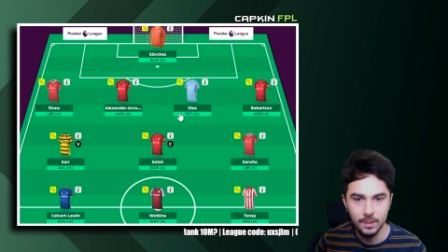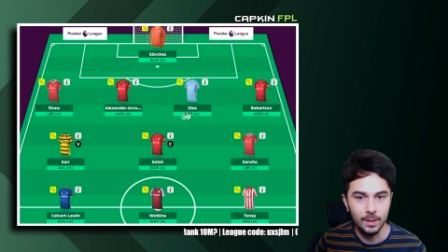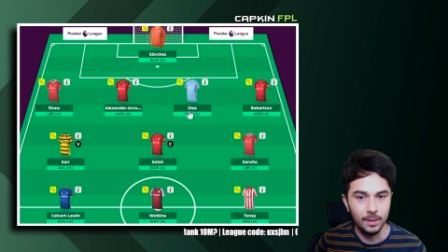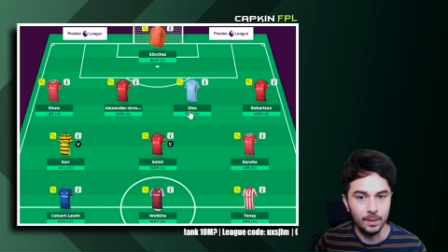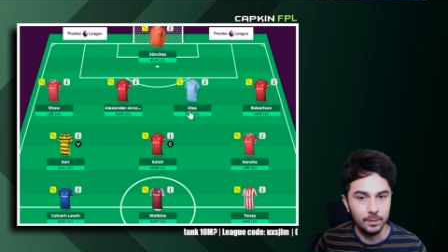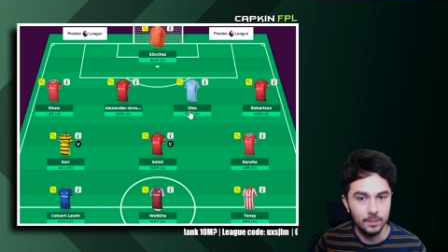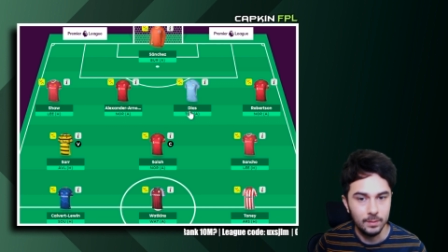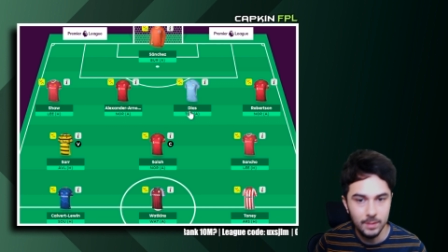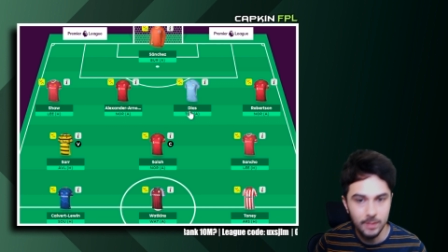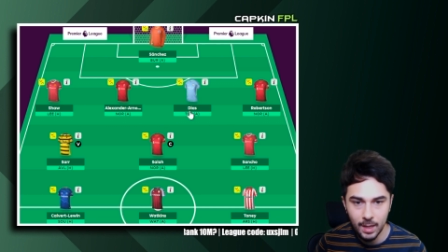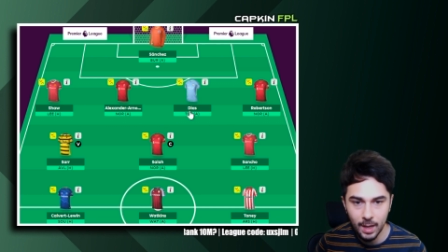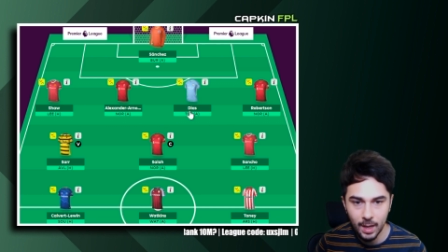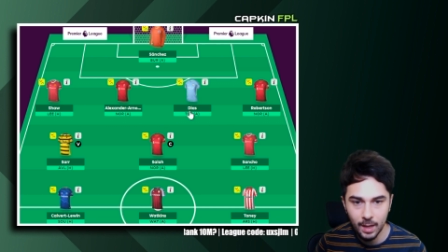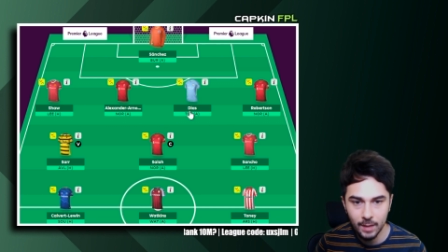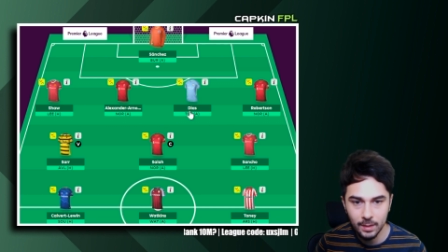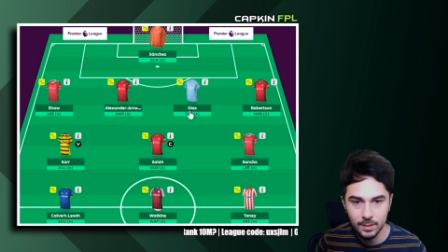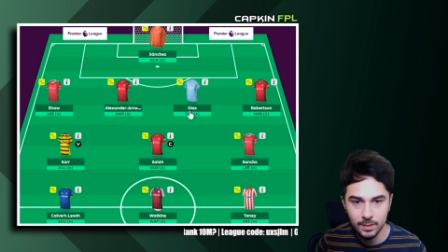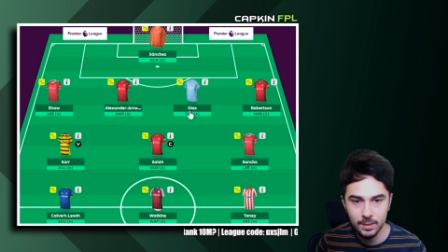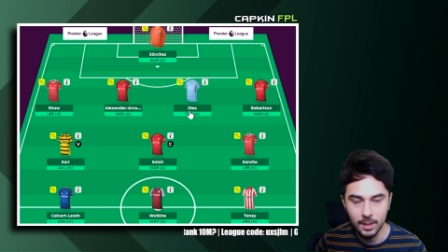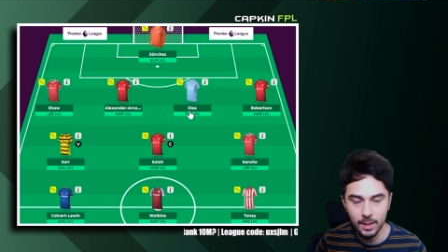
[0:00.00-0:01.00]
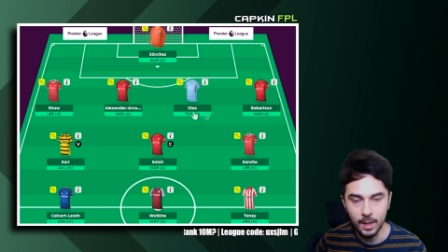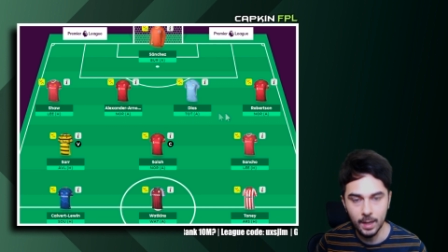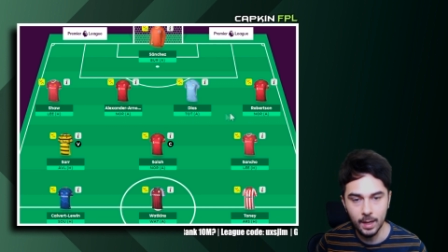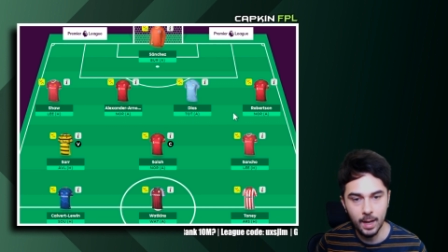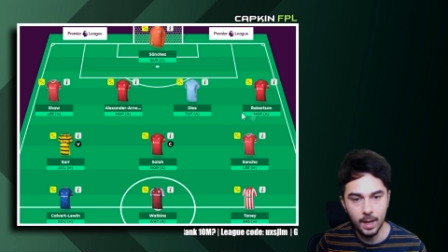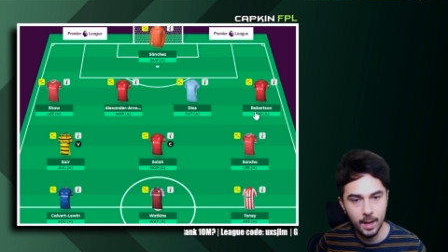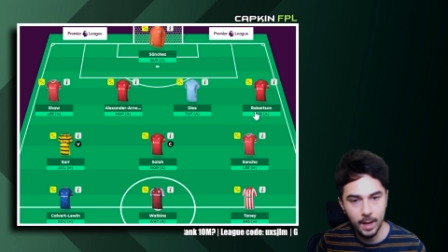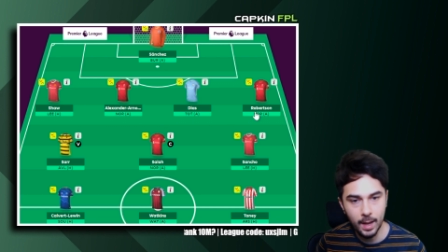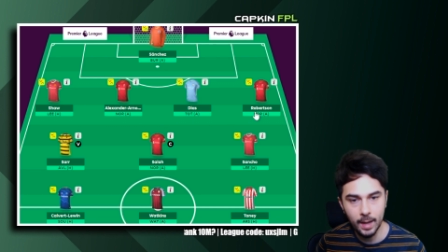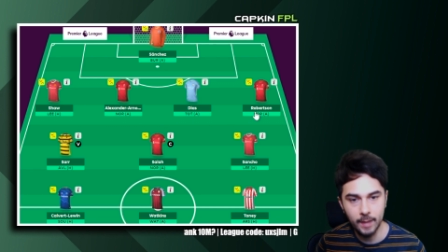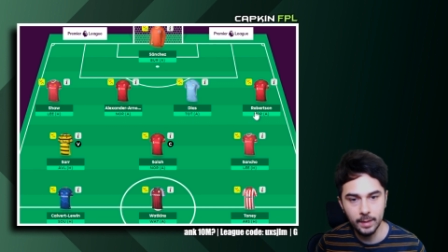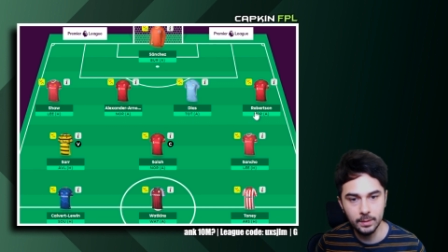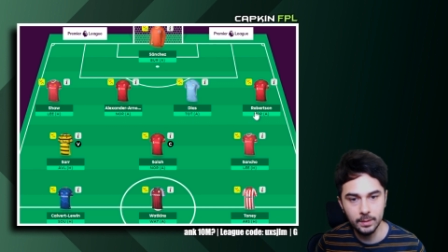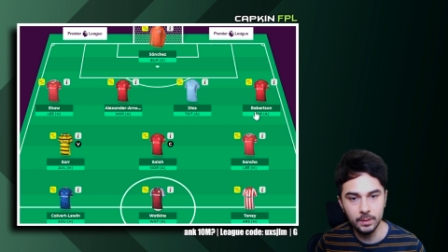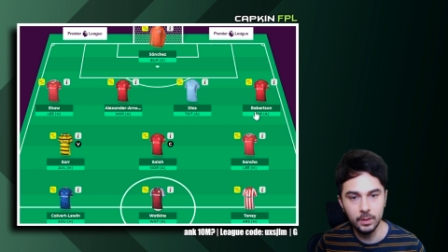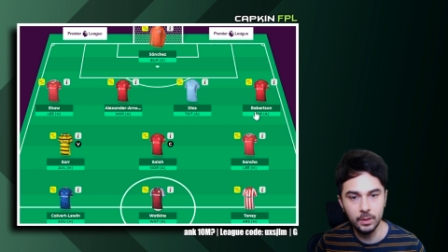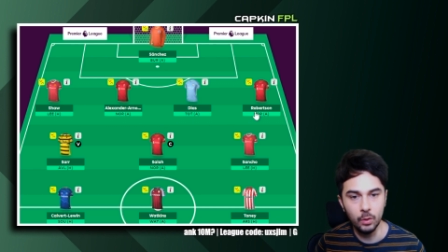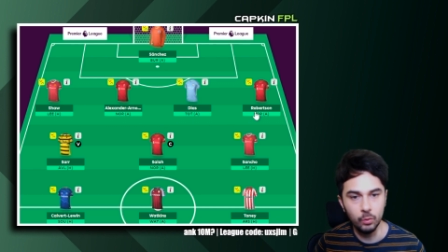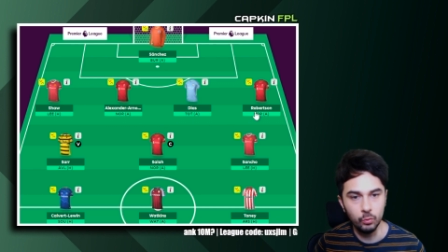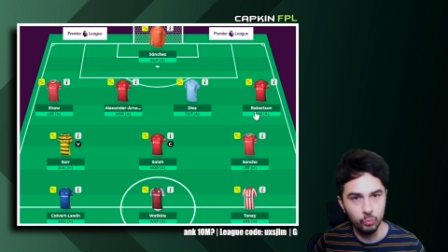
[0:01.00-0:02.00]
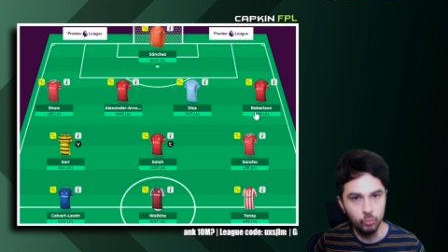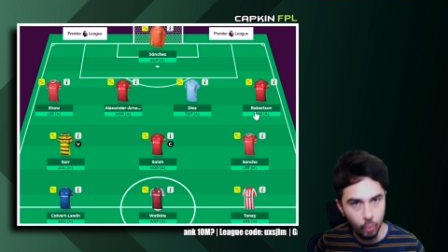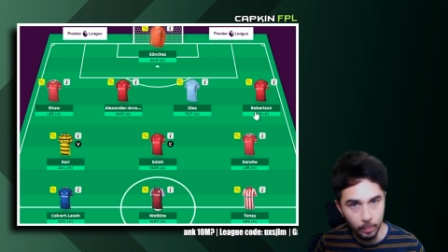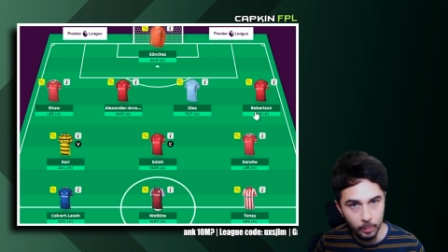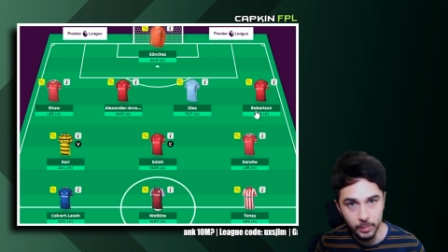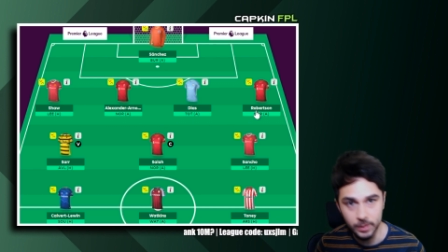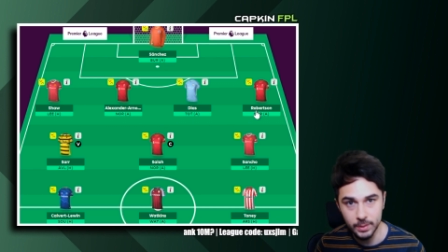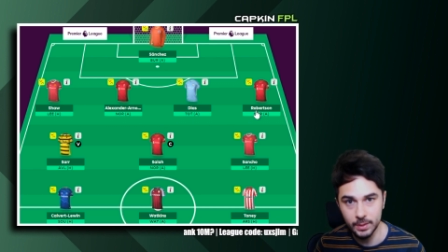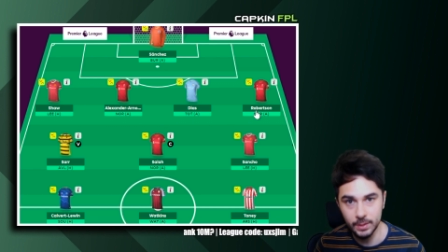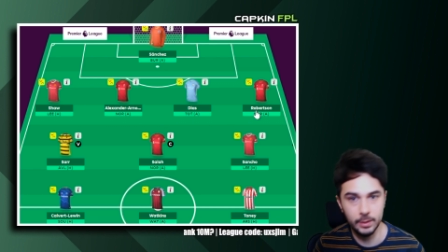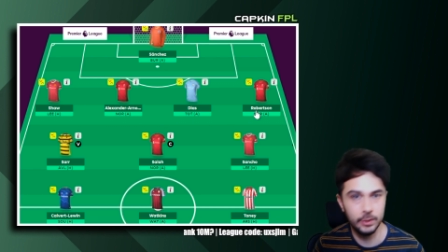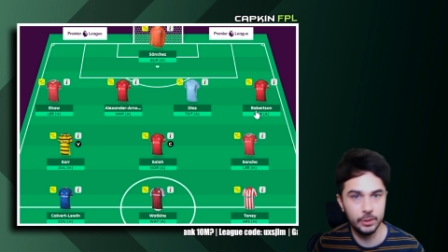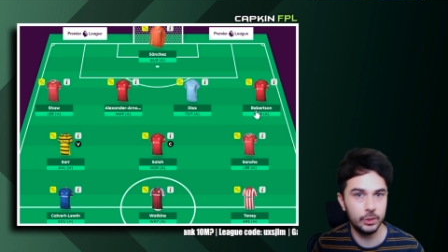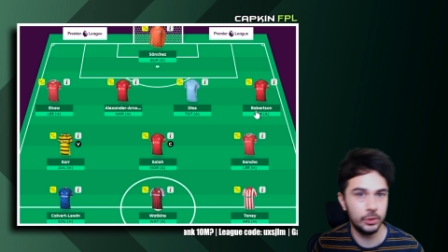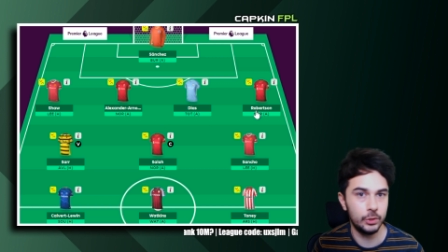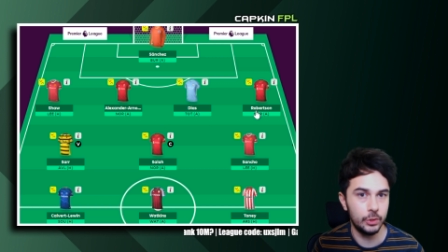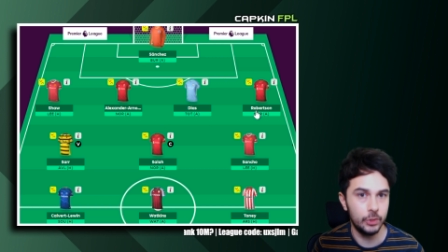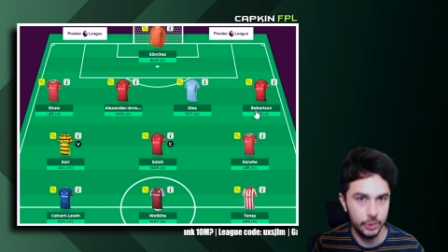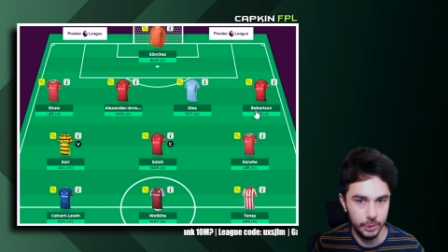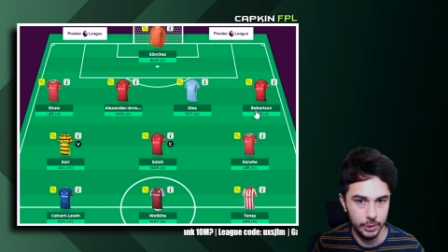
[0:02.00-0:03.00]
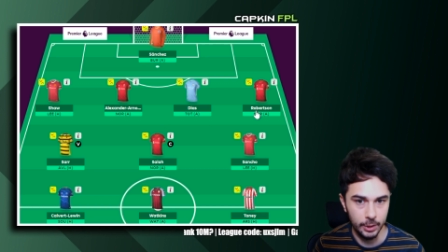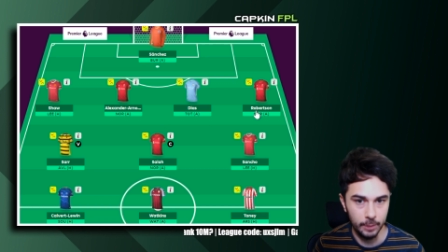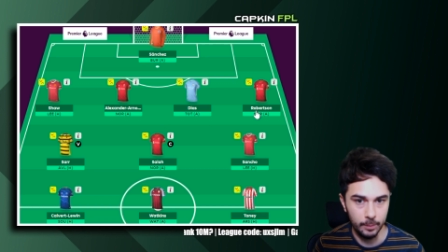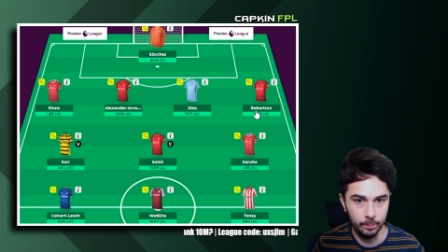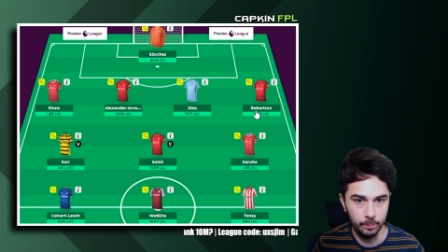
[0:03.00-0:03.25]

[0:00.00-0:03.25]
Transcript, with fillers: and Dias, and I added Robertson to the team.